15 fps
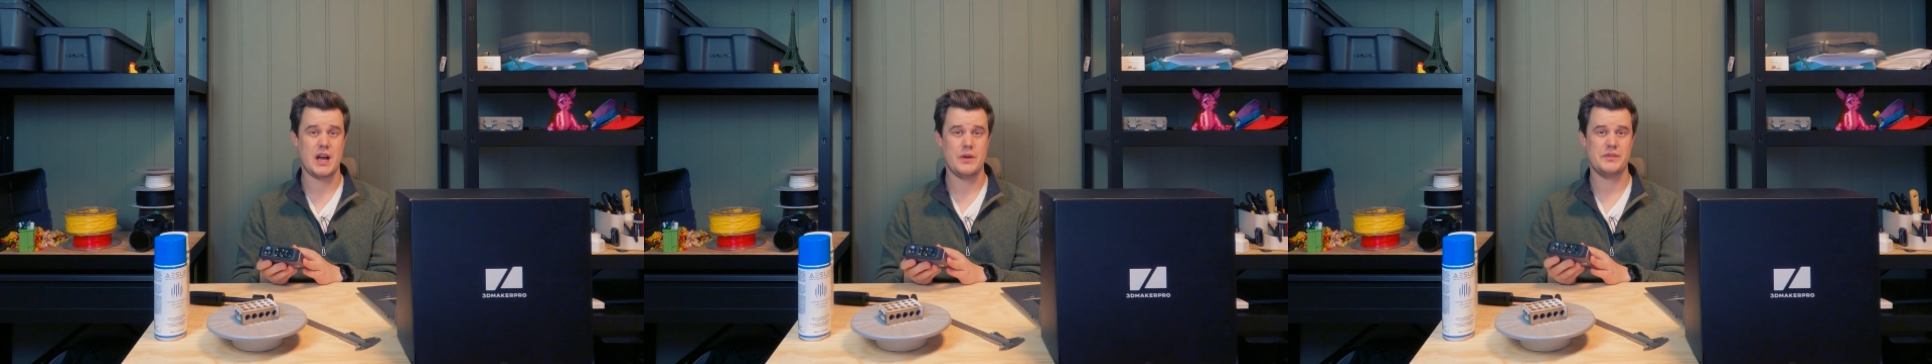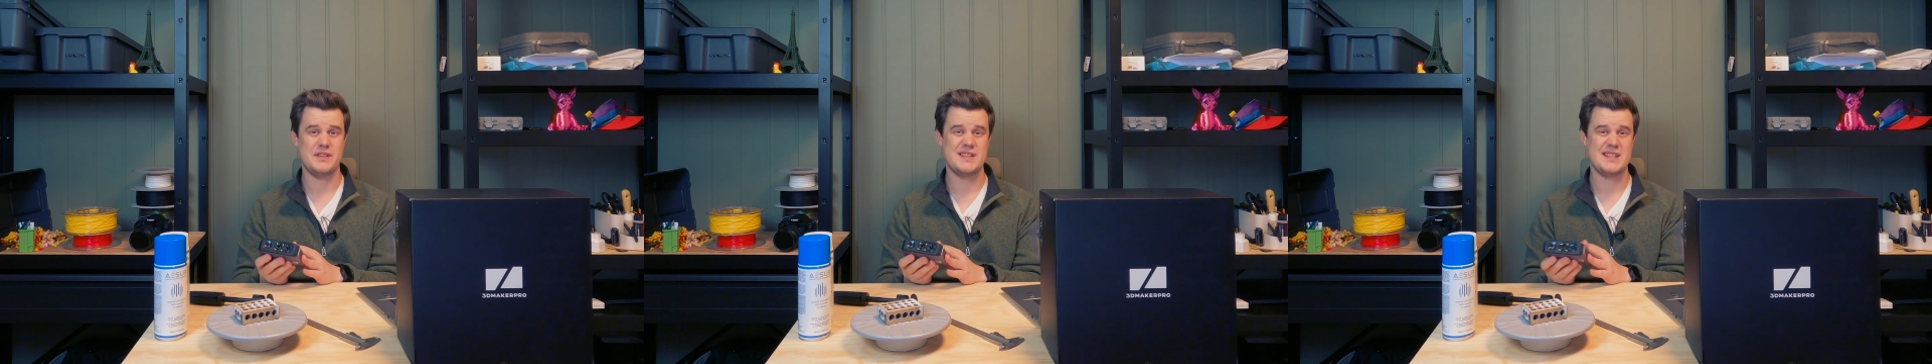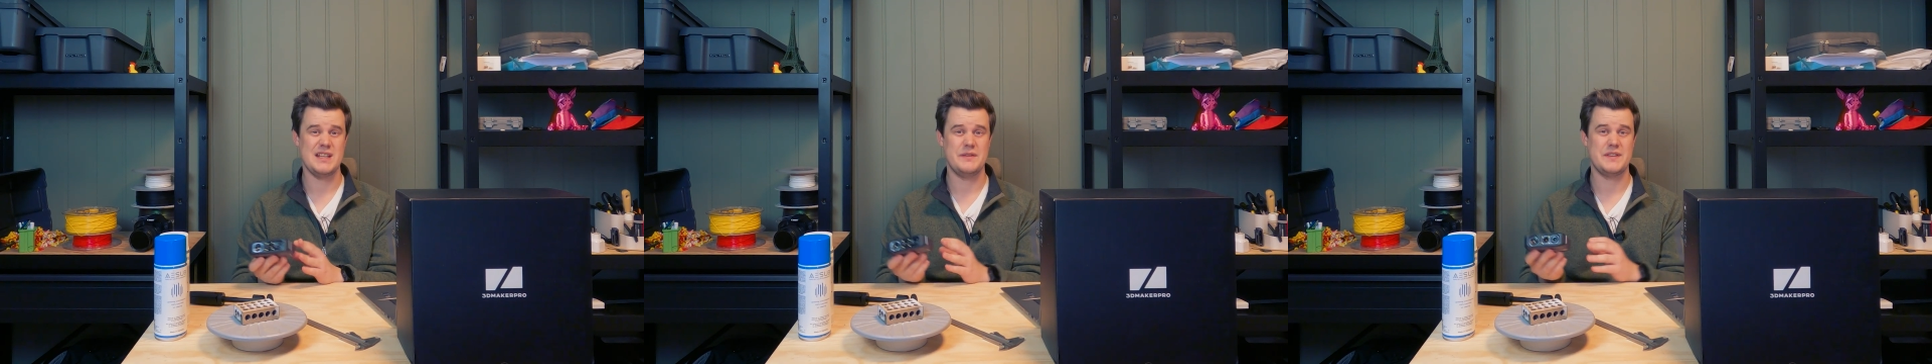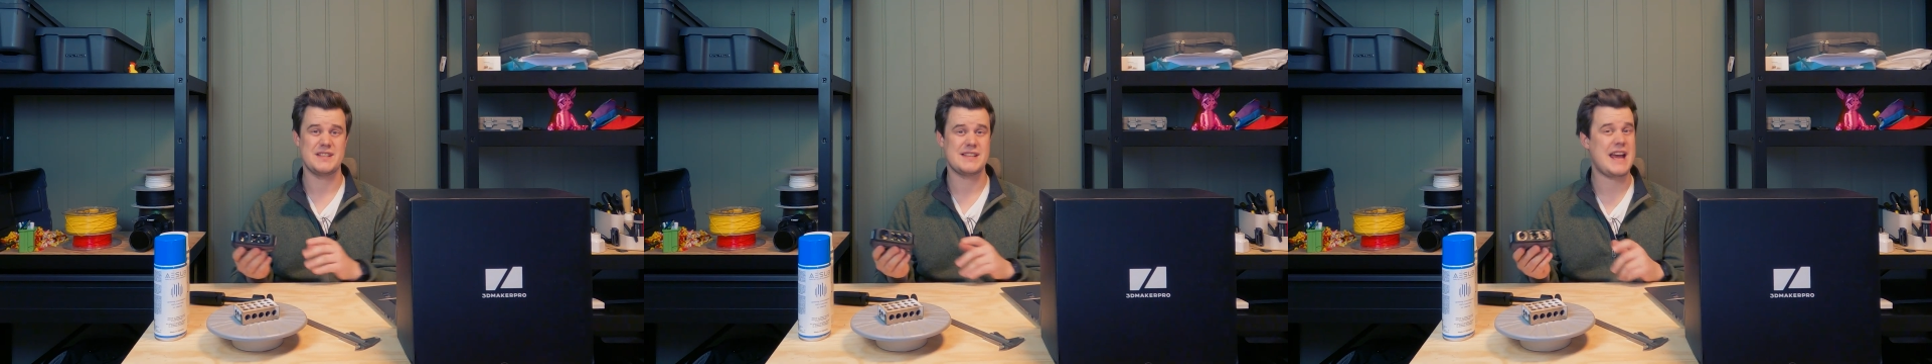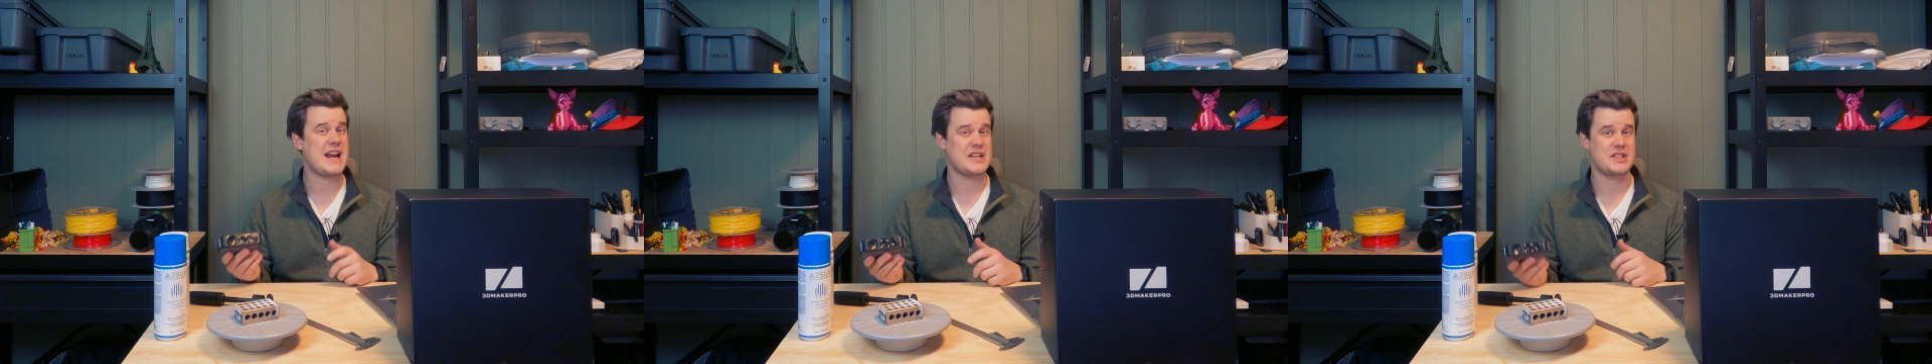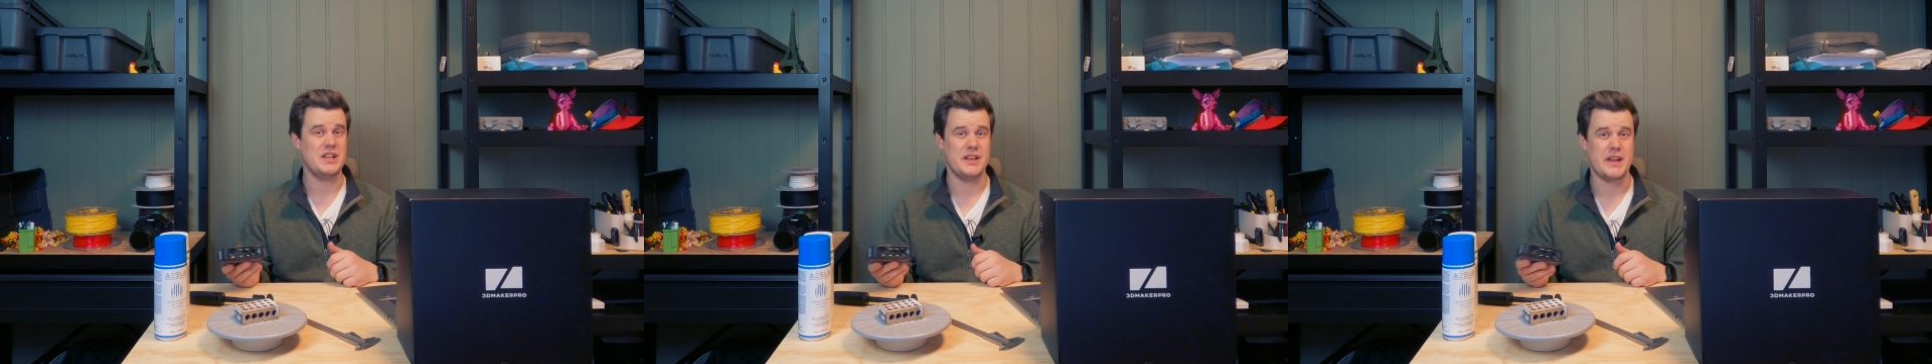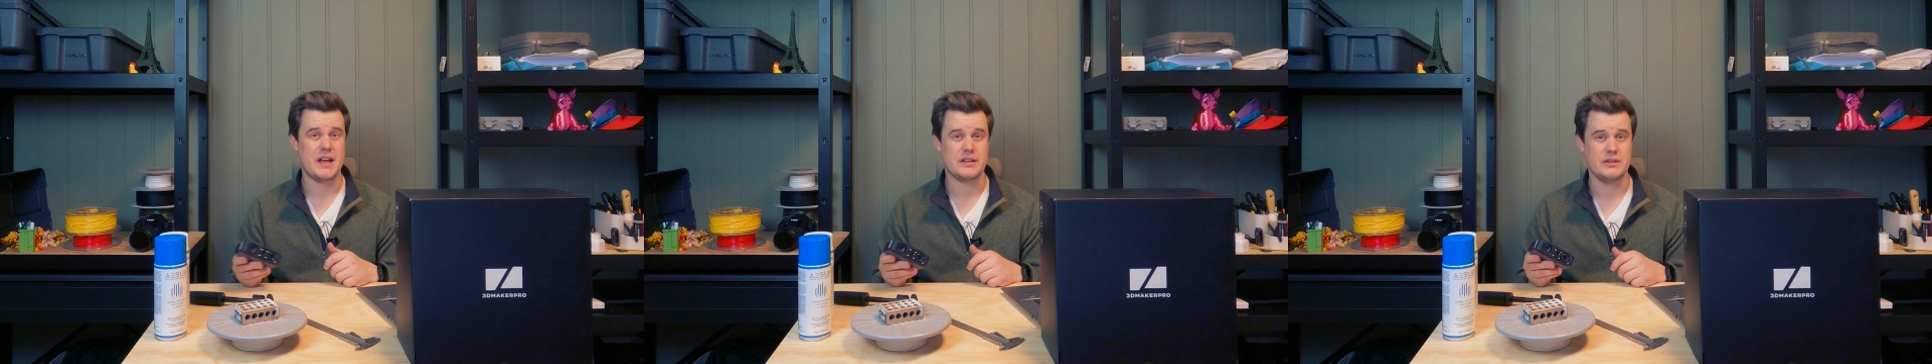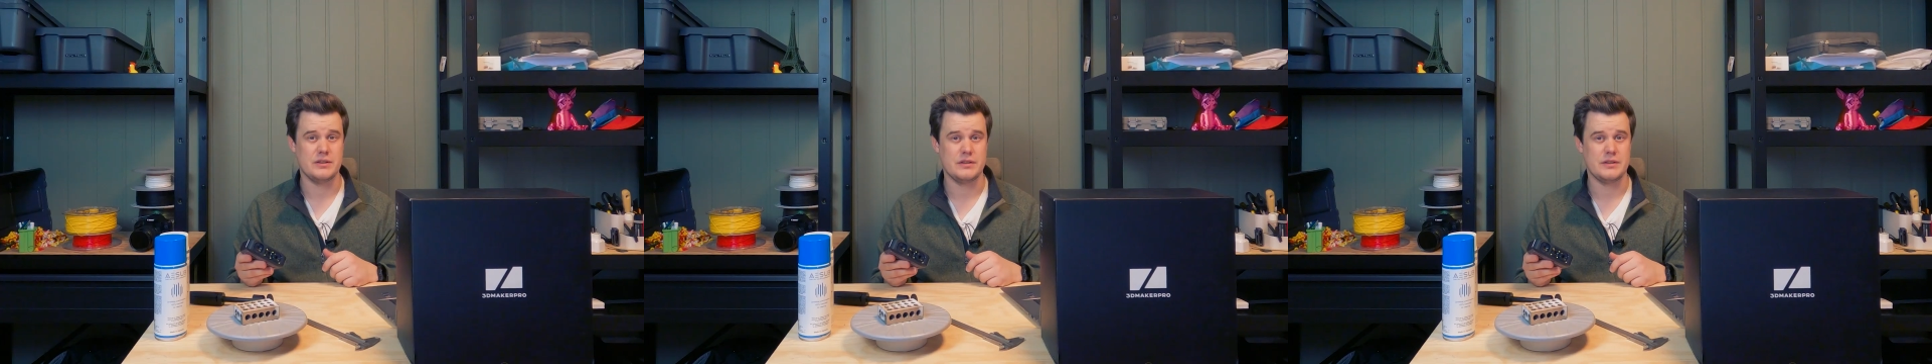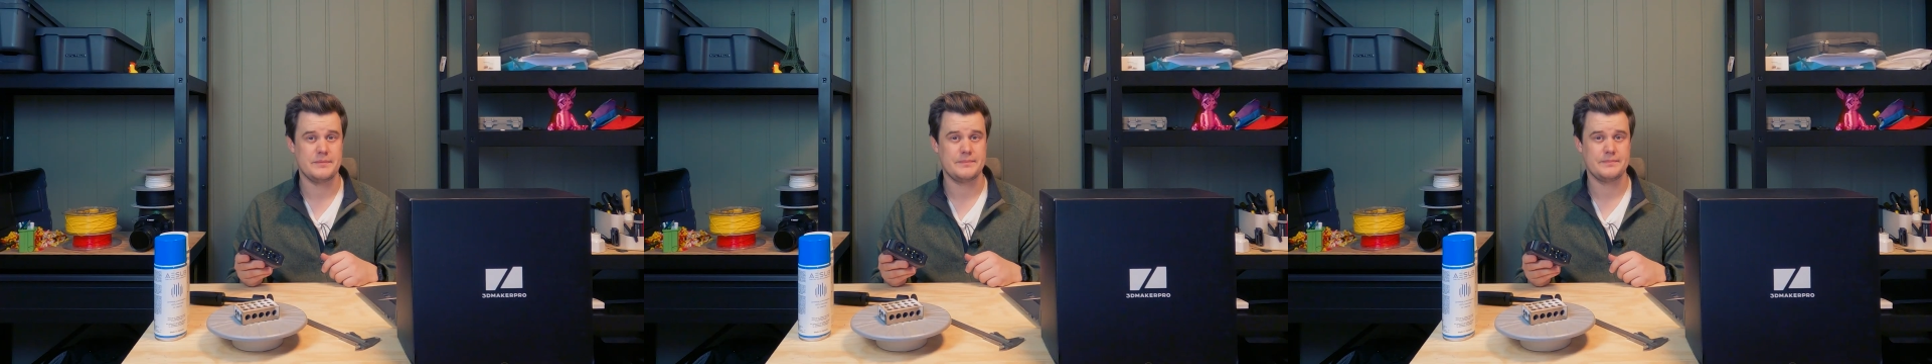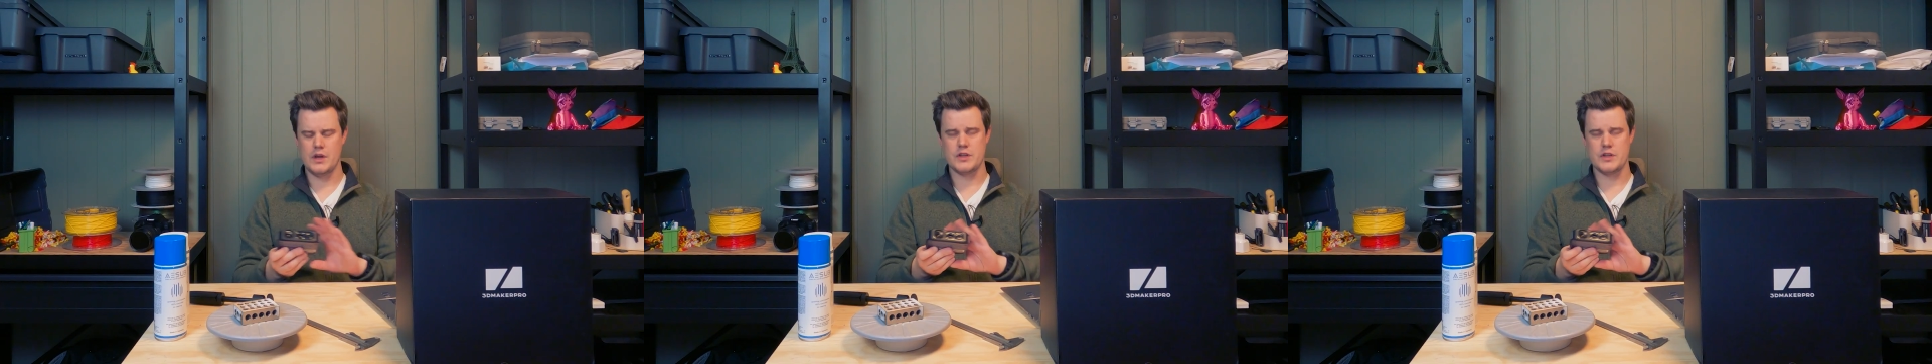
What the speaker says: out and see if it's actually that good.